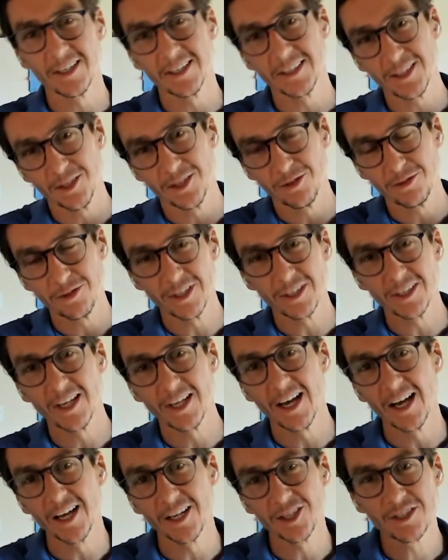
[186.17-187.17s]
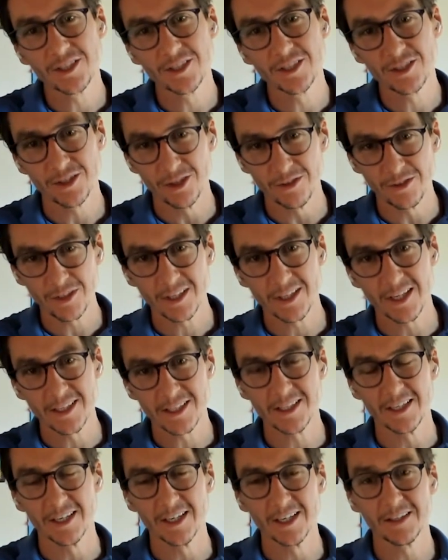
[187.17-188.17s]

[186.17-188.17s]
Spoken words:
you know, very large server cluster